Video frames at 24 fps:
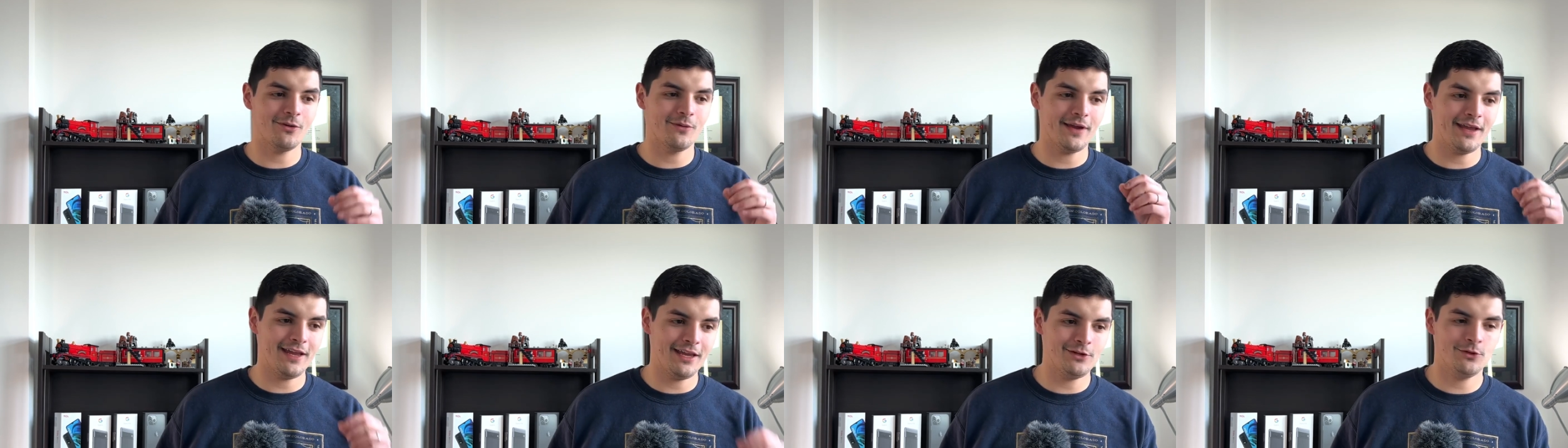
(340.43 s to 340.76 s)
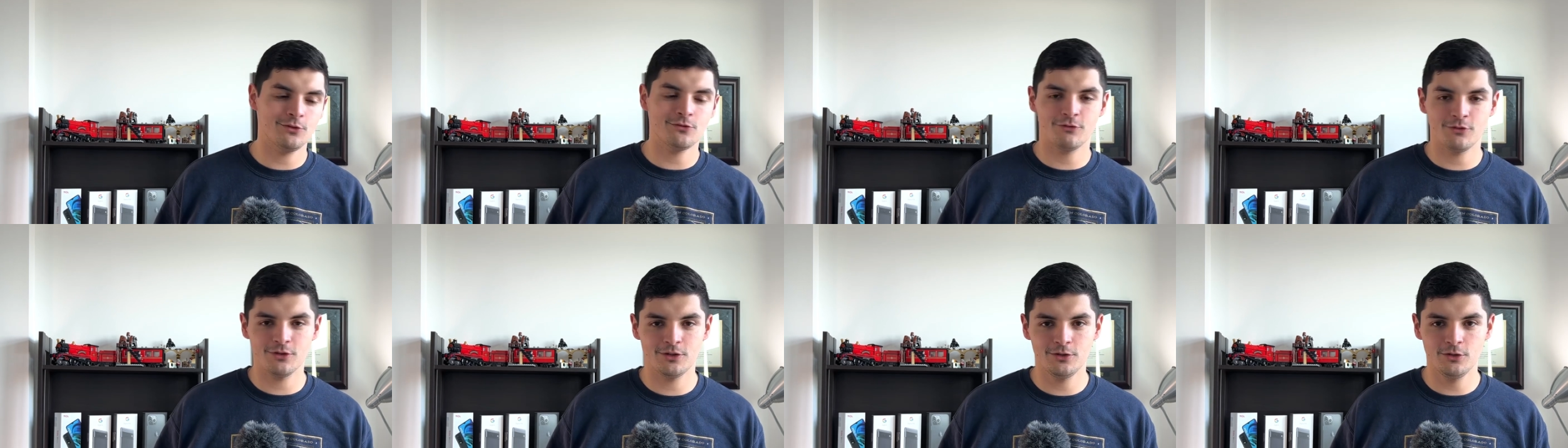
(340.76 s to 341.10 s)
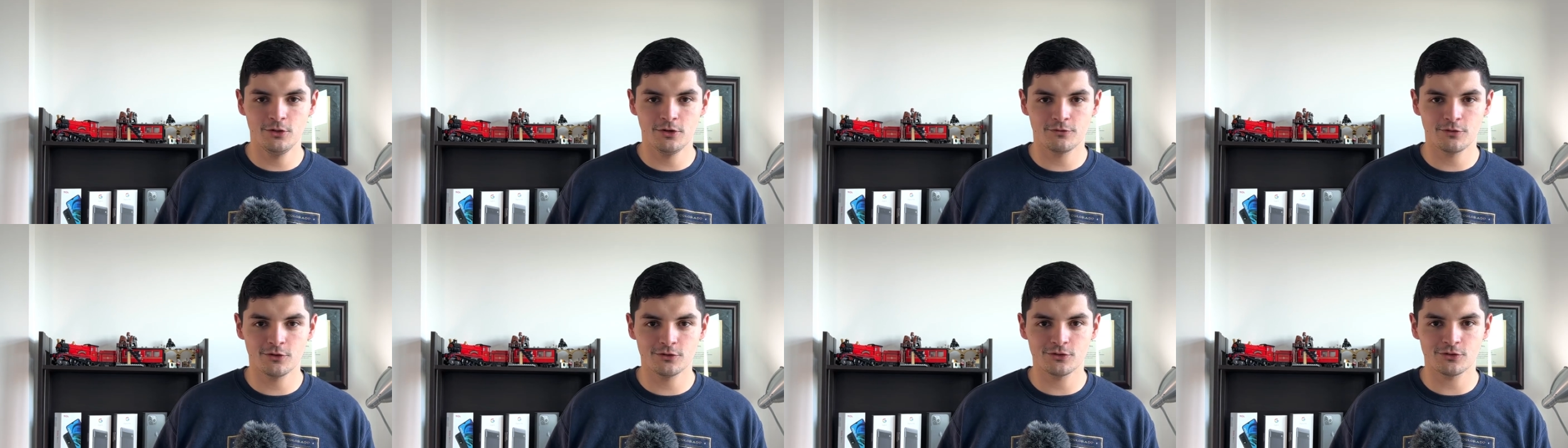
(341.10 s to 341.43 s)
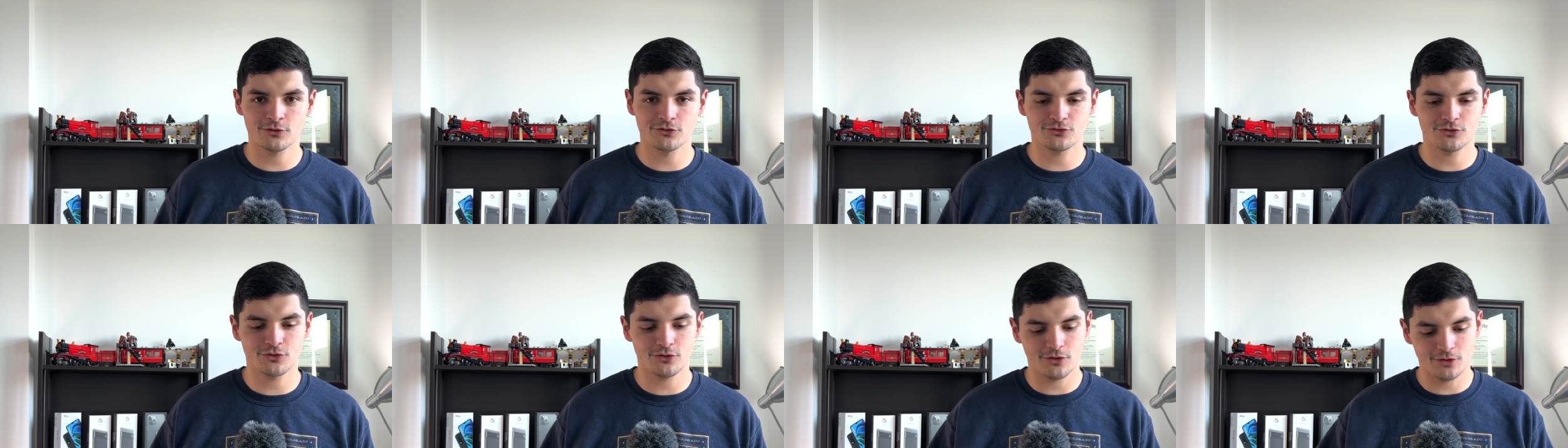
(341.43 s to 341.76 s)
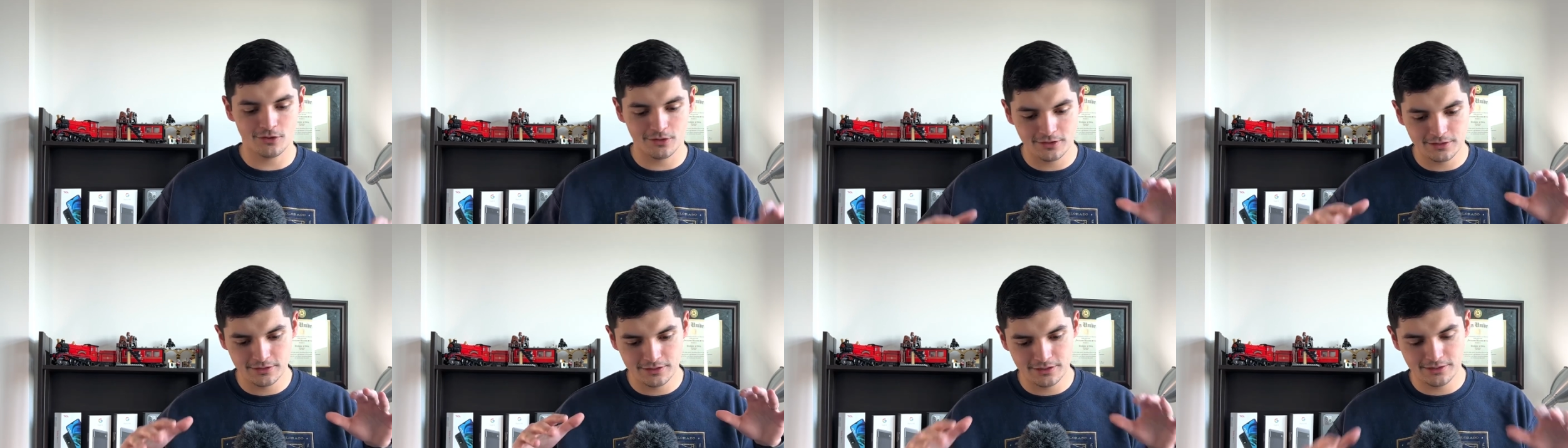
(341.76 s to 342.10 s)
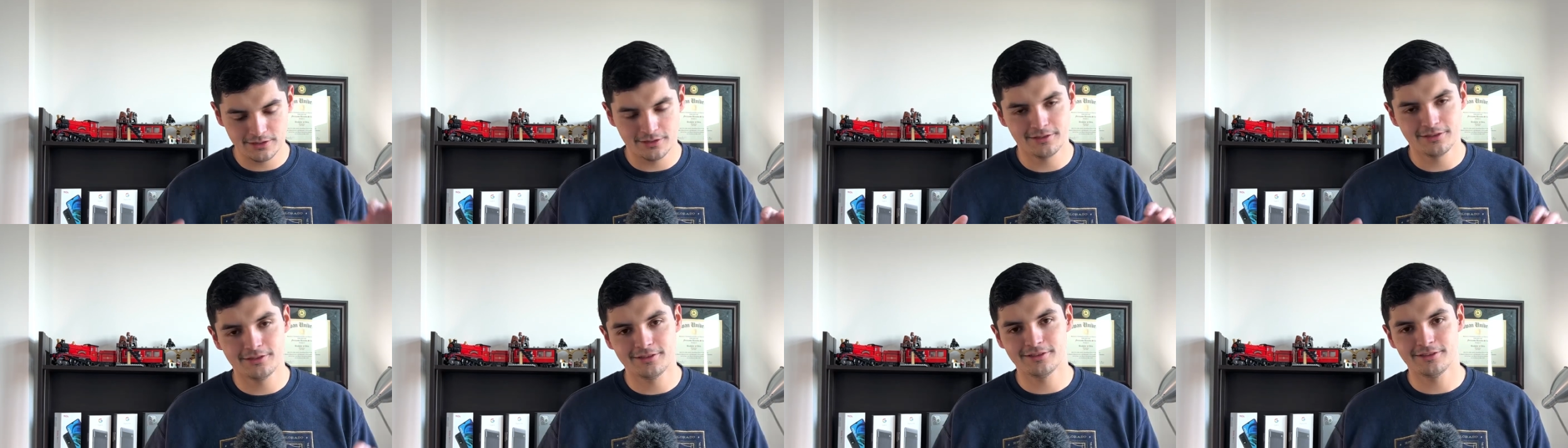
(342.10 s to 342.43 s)
and universal control
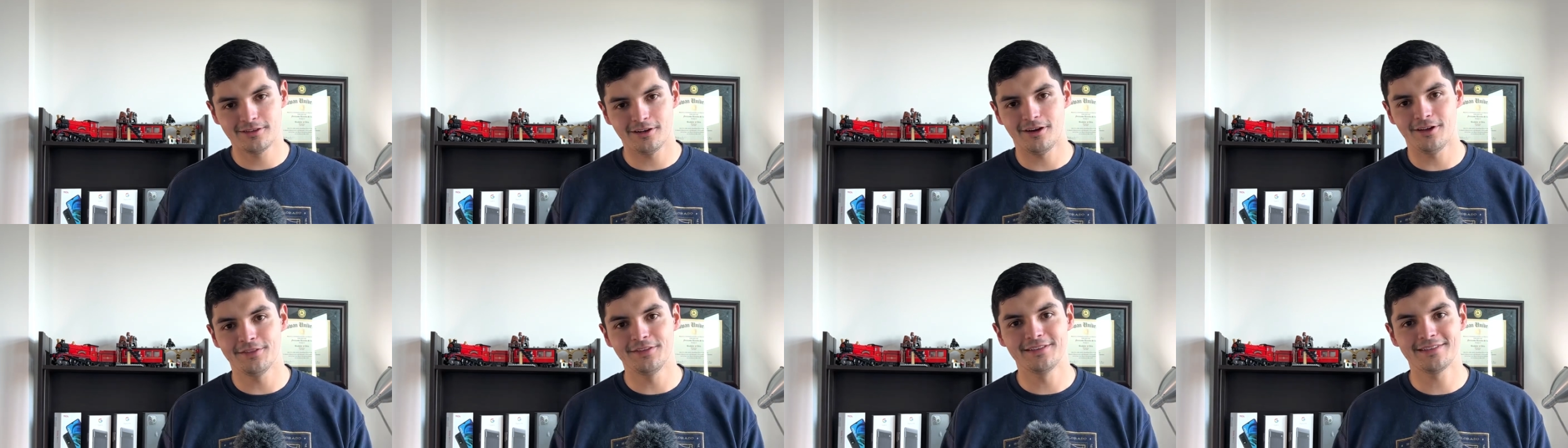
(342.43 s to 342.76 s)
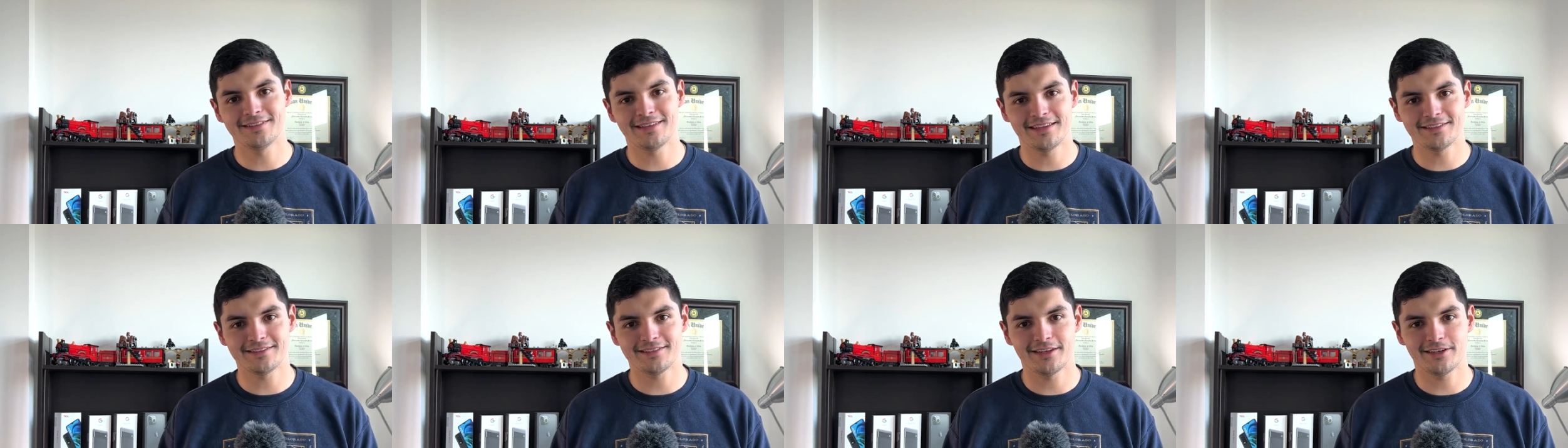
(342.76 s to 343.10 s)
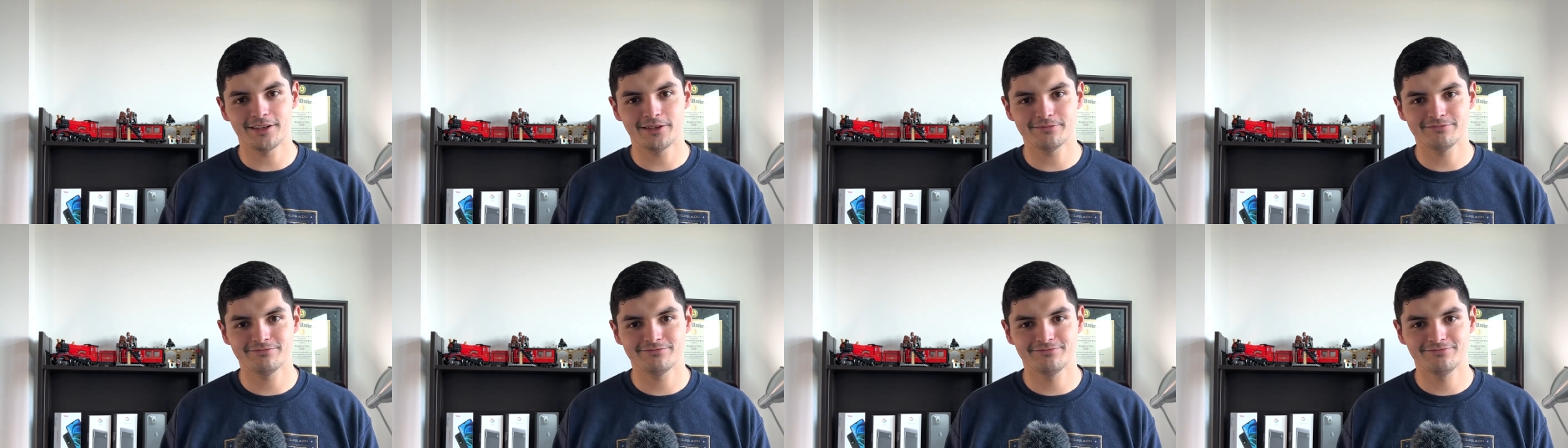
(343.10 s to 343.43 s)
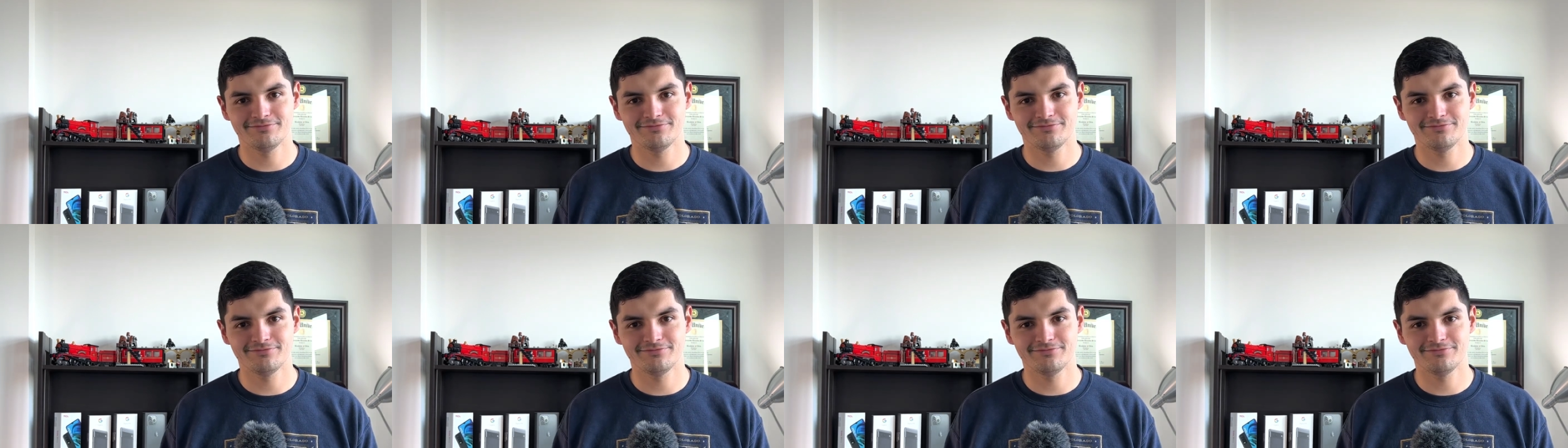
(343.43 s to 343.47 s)
on this desk setup.